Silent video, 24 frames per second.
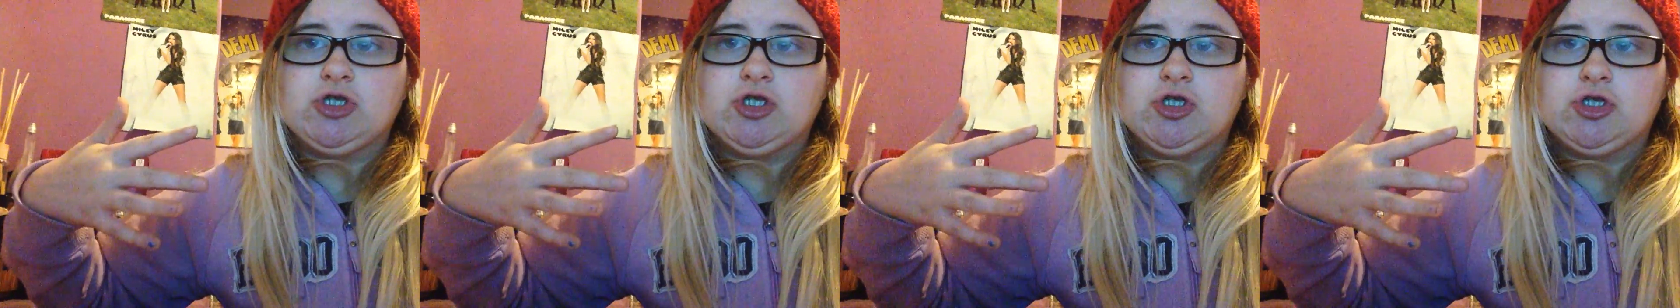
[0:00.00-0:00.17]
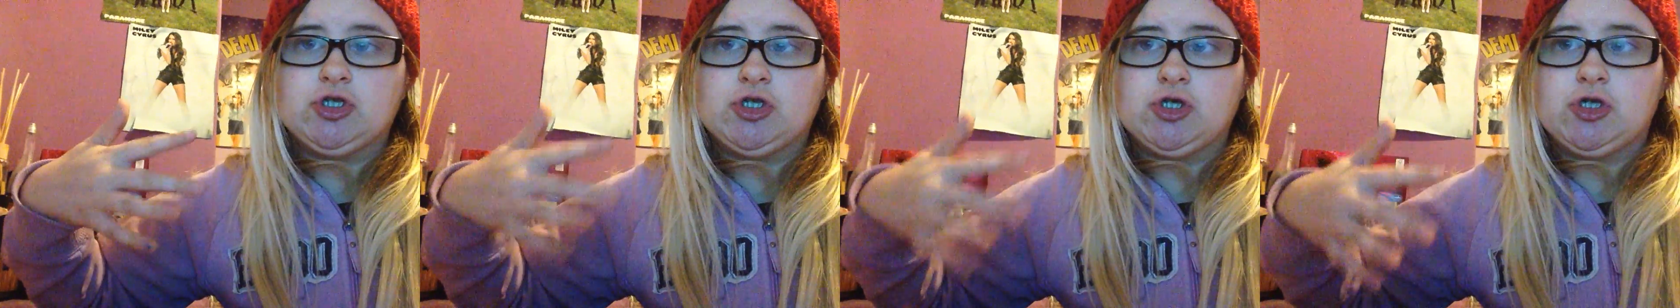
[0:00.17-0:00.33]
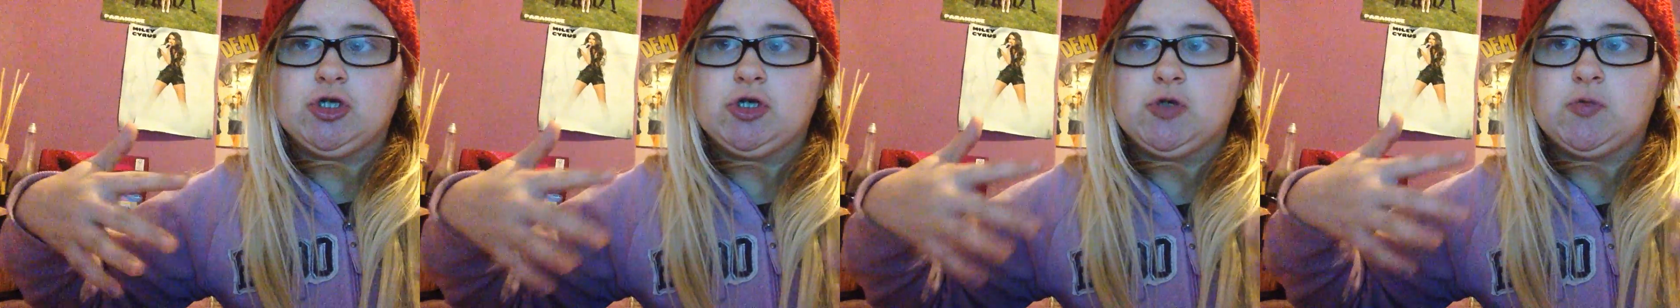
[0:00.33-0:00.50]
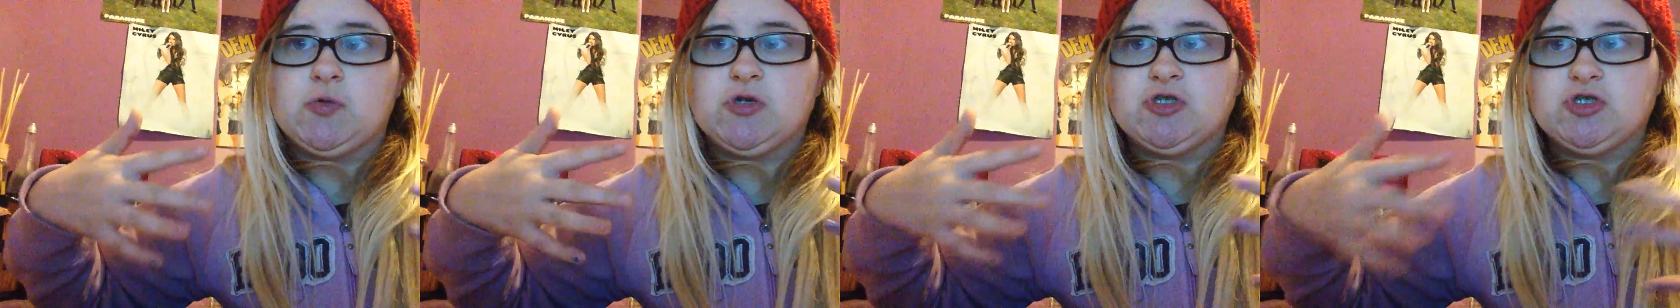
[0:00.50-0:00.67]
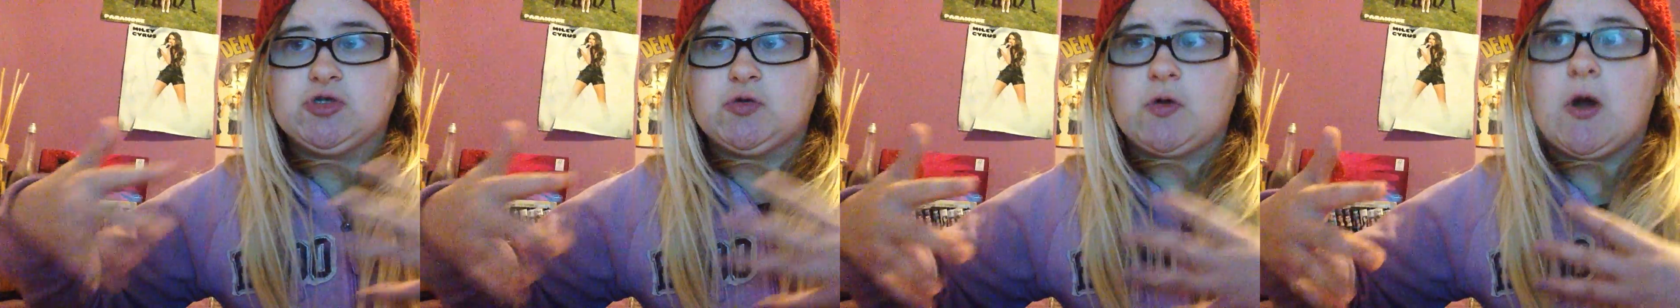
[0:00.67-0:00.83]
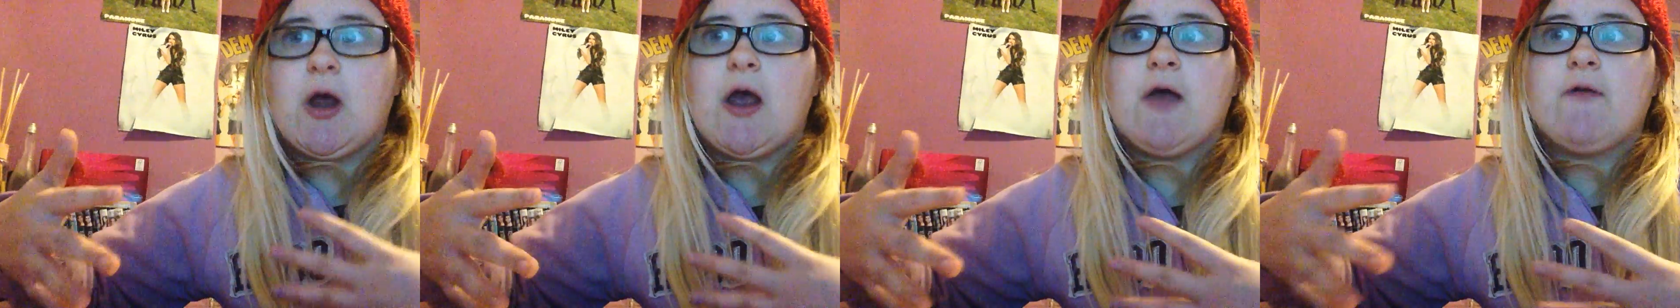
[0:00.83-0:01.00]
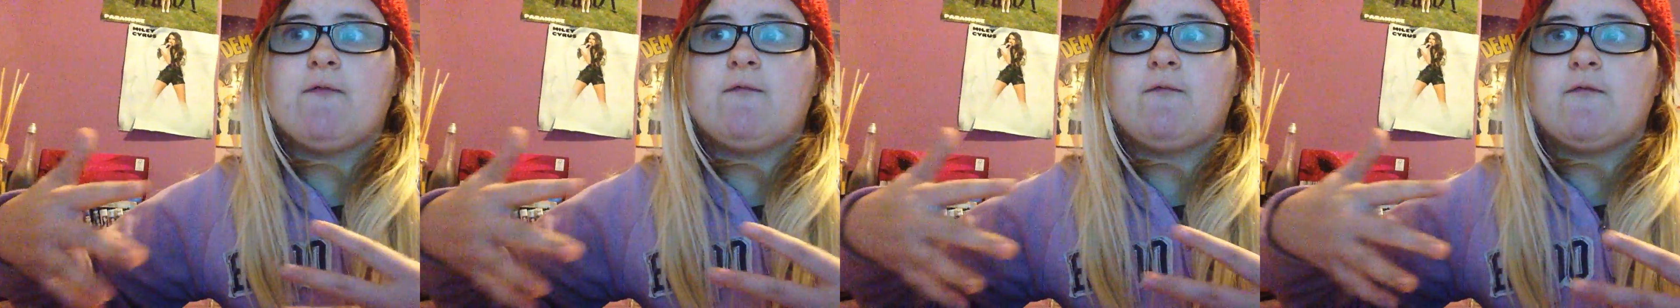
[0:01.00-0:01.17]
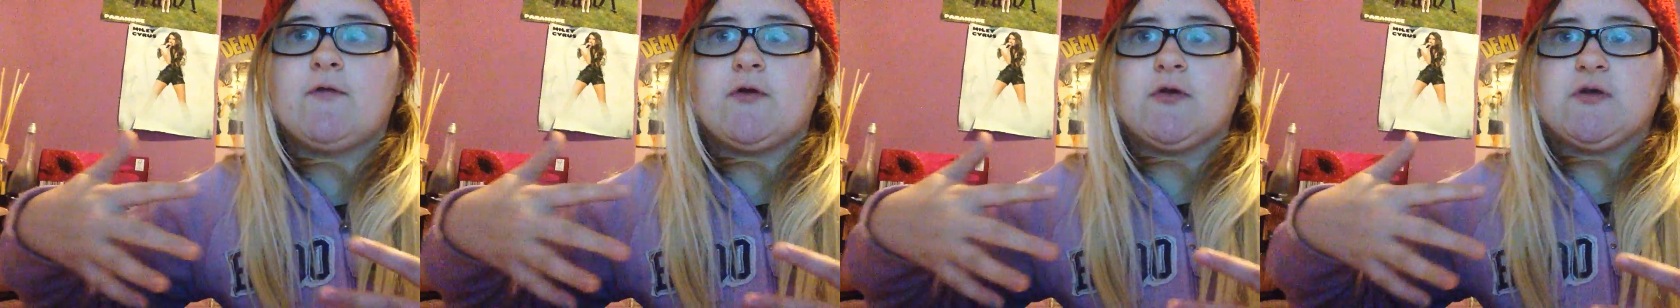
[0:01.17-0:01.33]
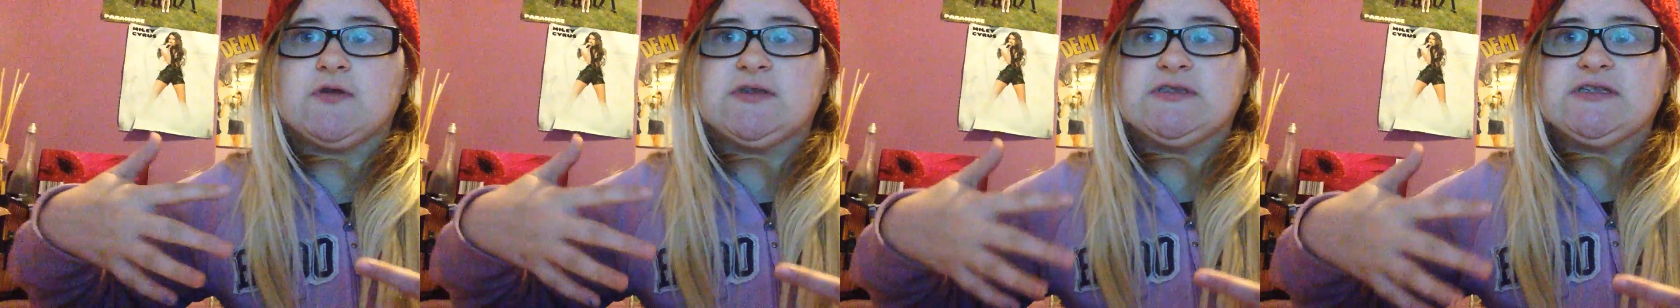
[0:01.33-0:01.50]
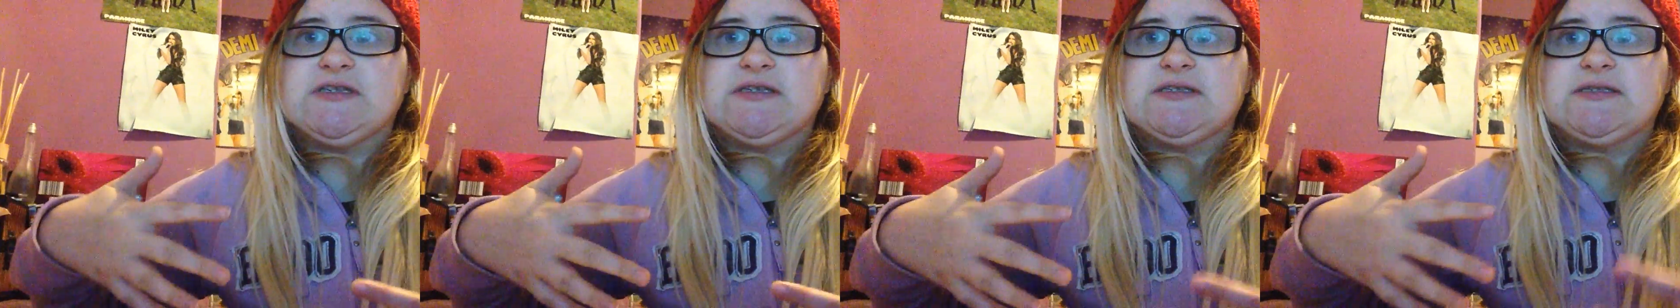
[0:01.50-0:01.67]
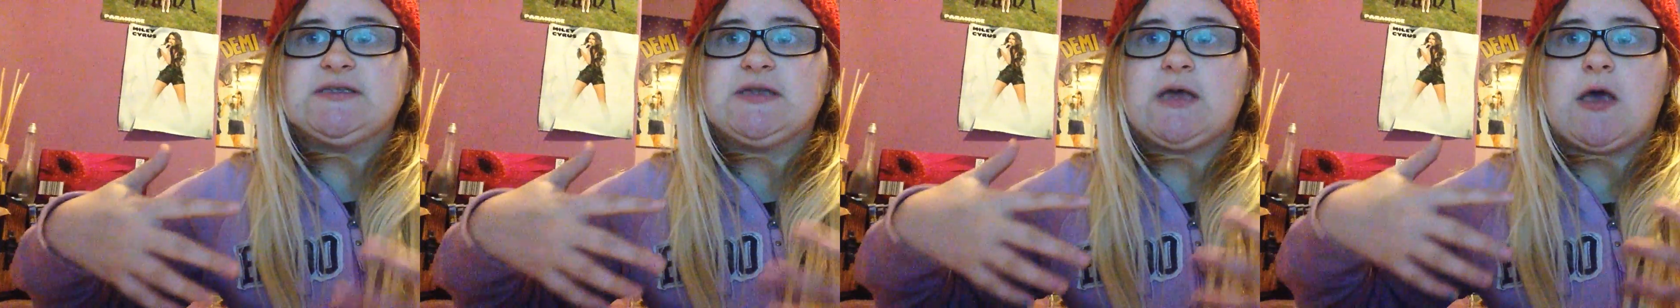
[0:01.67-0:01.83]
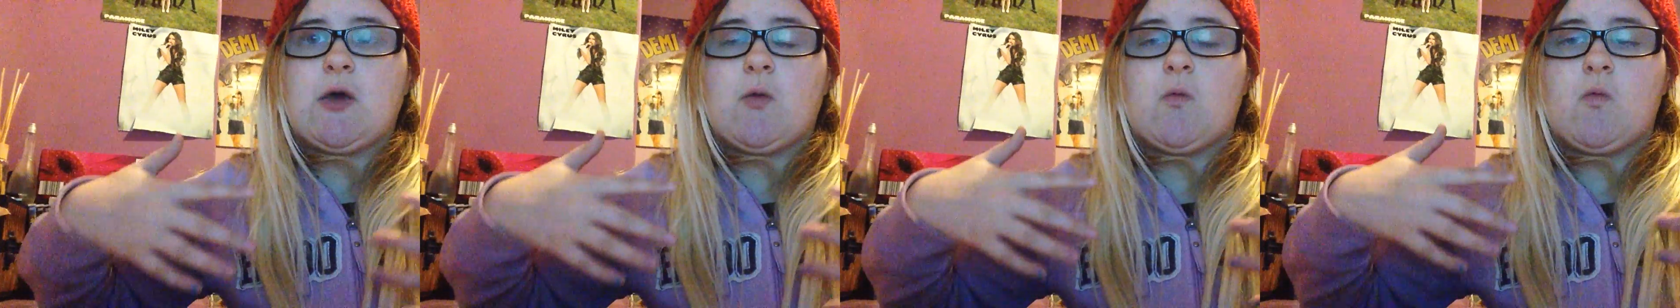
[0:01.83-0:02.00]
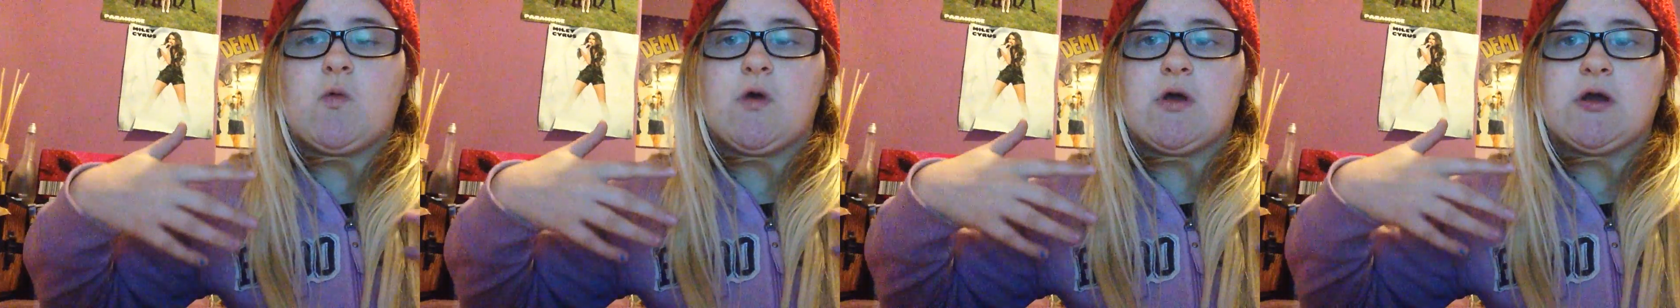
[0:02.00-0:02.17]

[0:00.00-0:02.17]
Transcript: to do what's right for your sister and